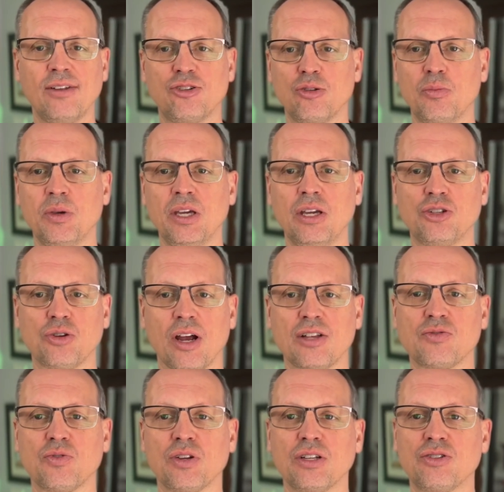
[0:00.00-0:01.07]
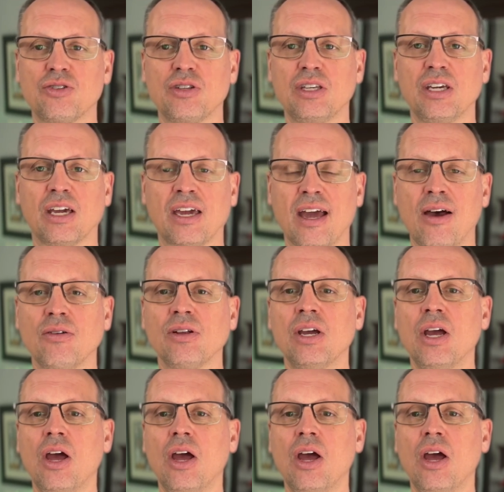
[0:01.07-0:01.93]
to be transferred into the account.